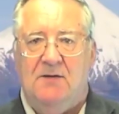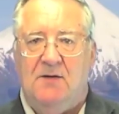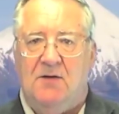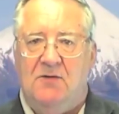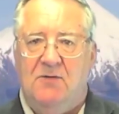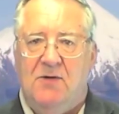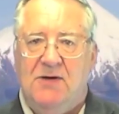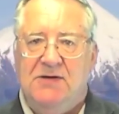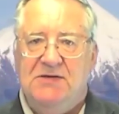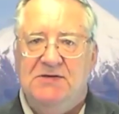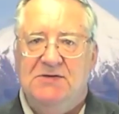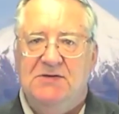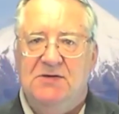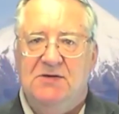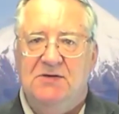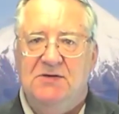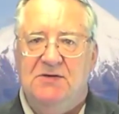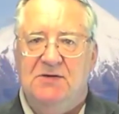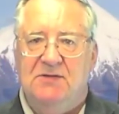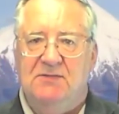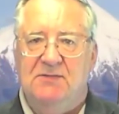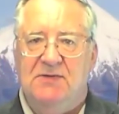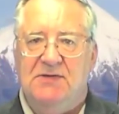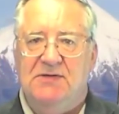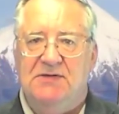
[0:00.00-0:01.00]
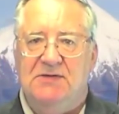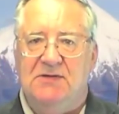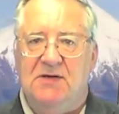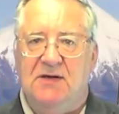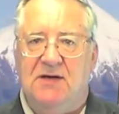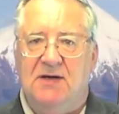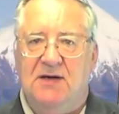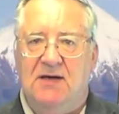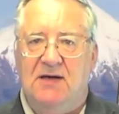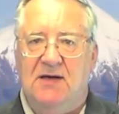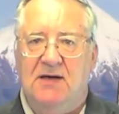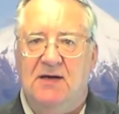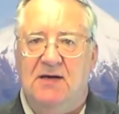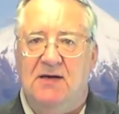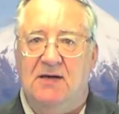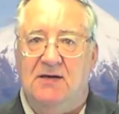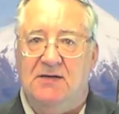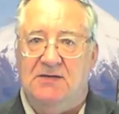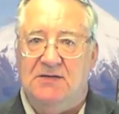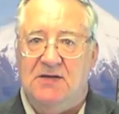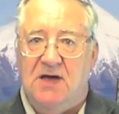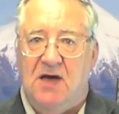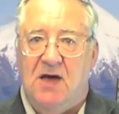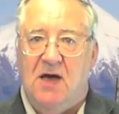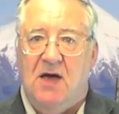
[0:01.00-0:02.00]
The question to Mr. Key
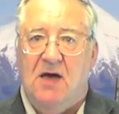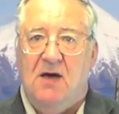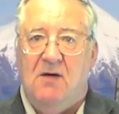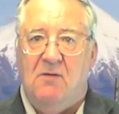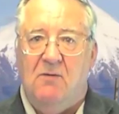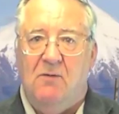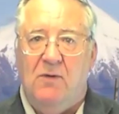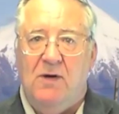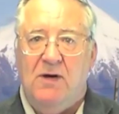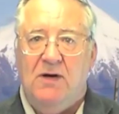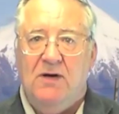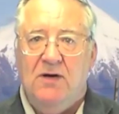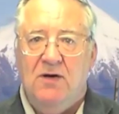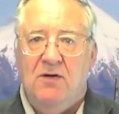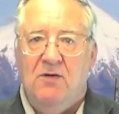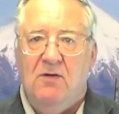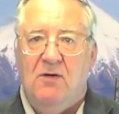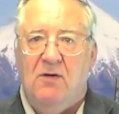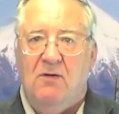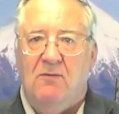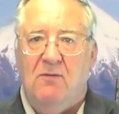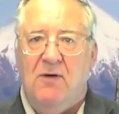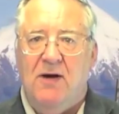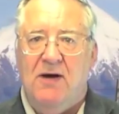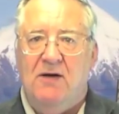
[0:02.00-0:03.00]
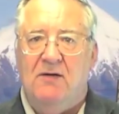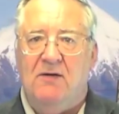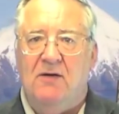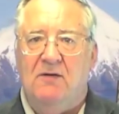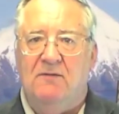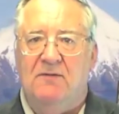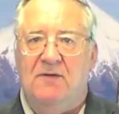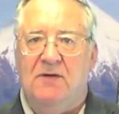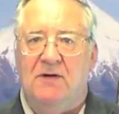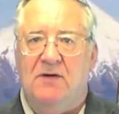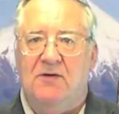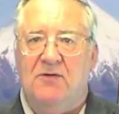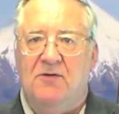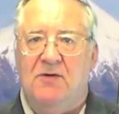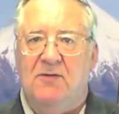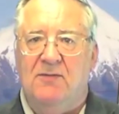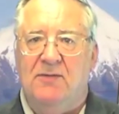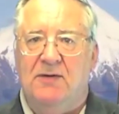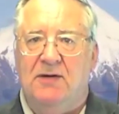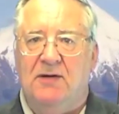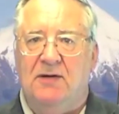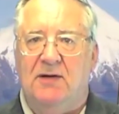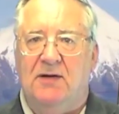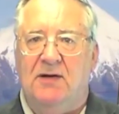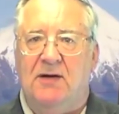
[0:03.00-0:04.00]
is Were you aware of the
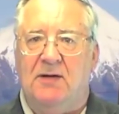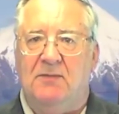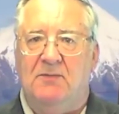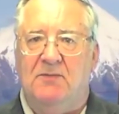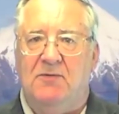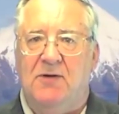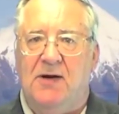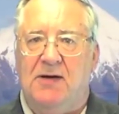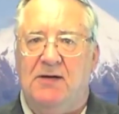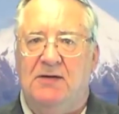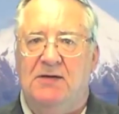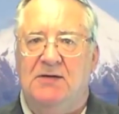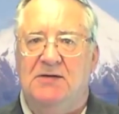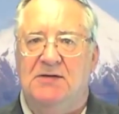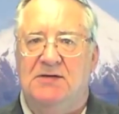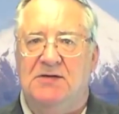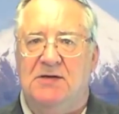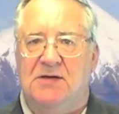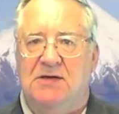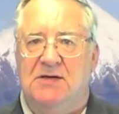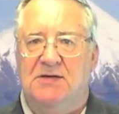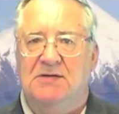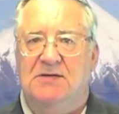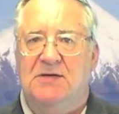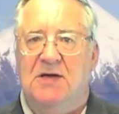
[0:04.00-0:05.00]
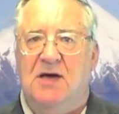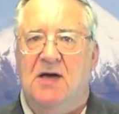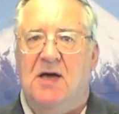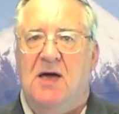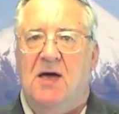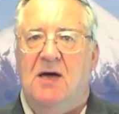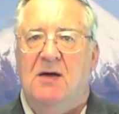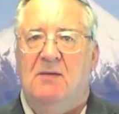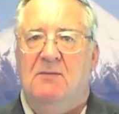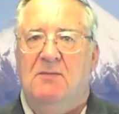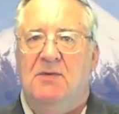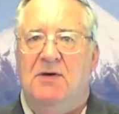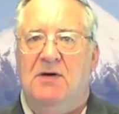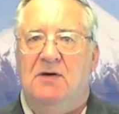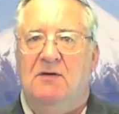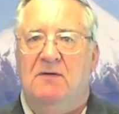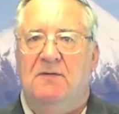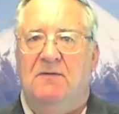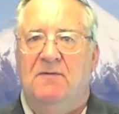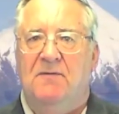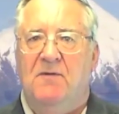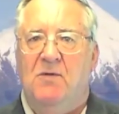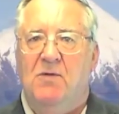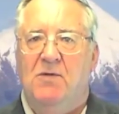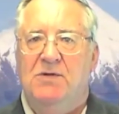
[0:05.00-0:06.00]
criminal practices
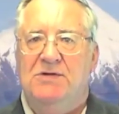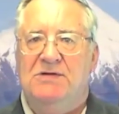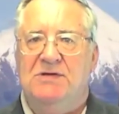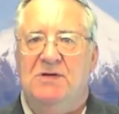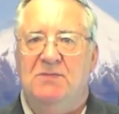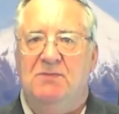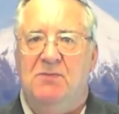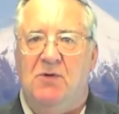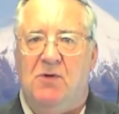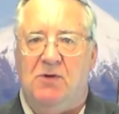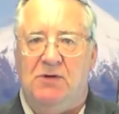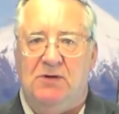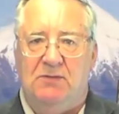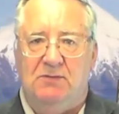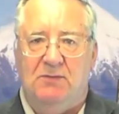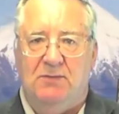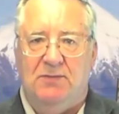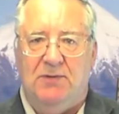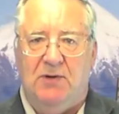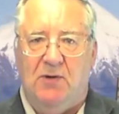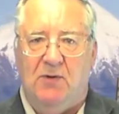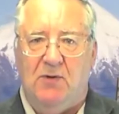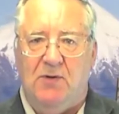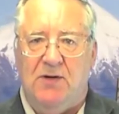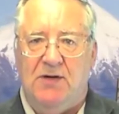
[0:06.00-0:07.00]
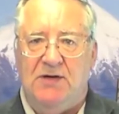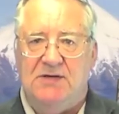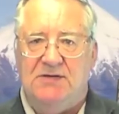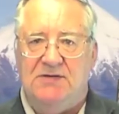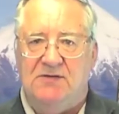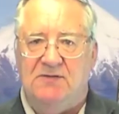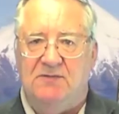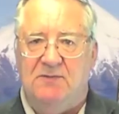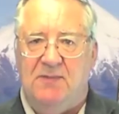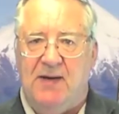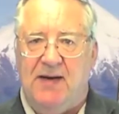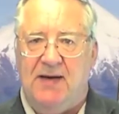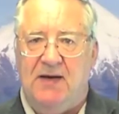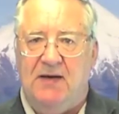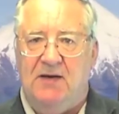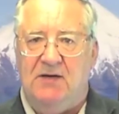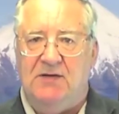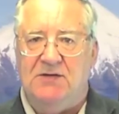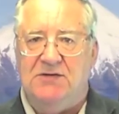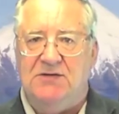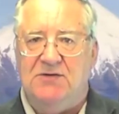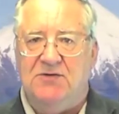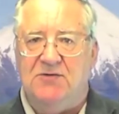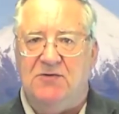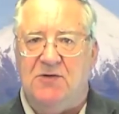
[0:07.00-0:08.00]
being forced upon employees of
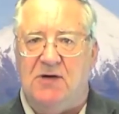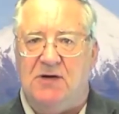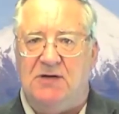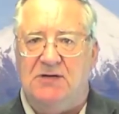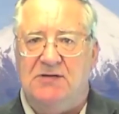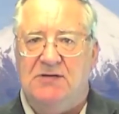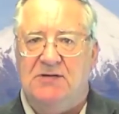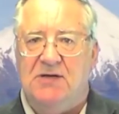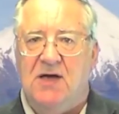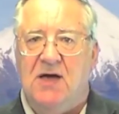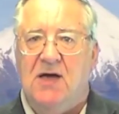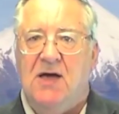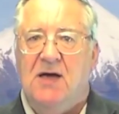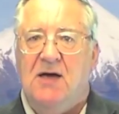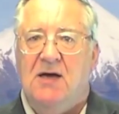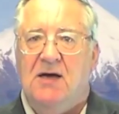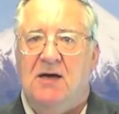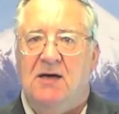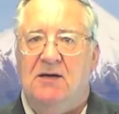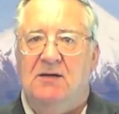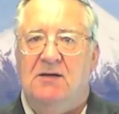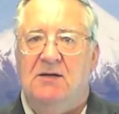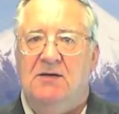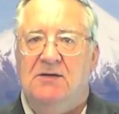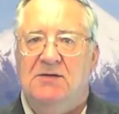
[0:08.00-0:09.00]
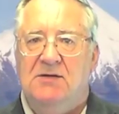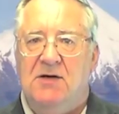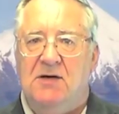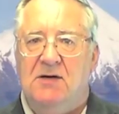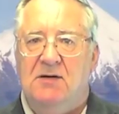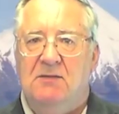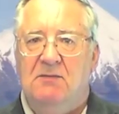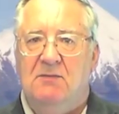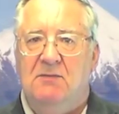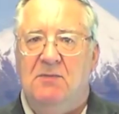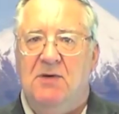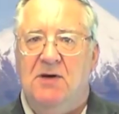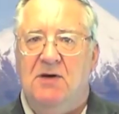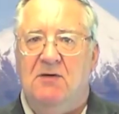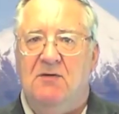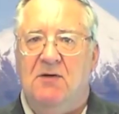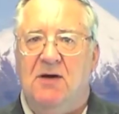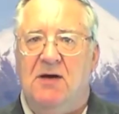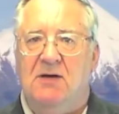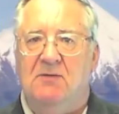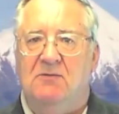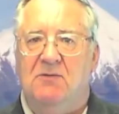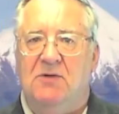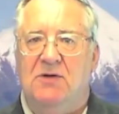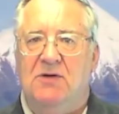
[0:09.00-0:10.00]
Bankers Trust in the time
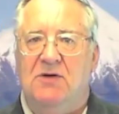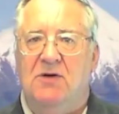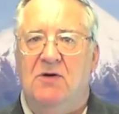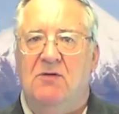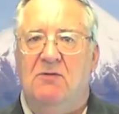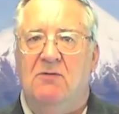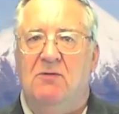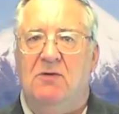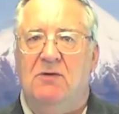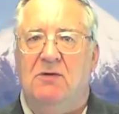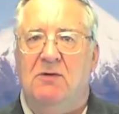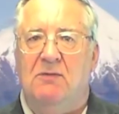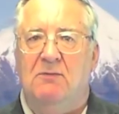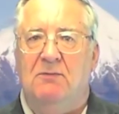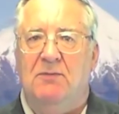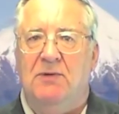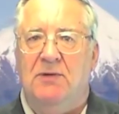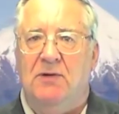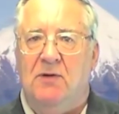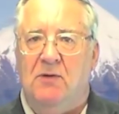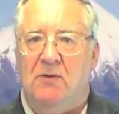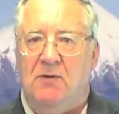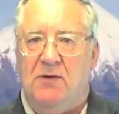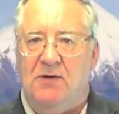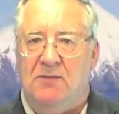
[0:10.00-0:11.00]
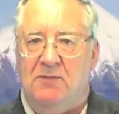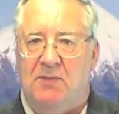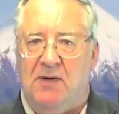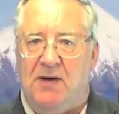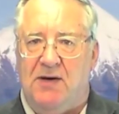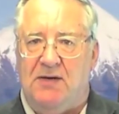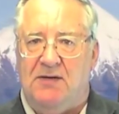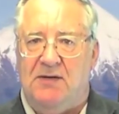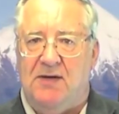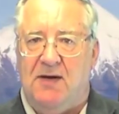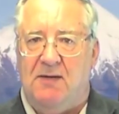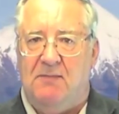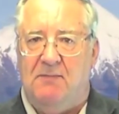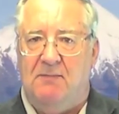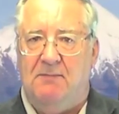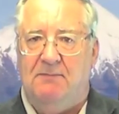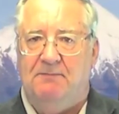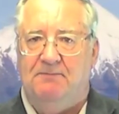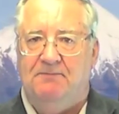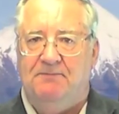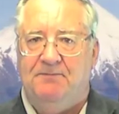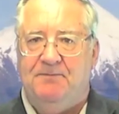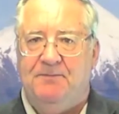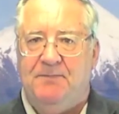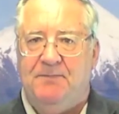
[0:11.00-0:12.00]
period when you were employed by them?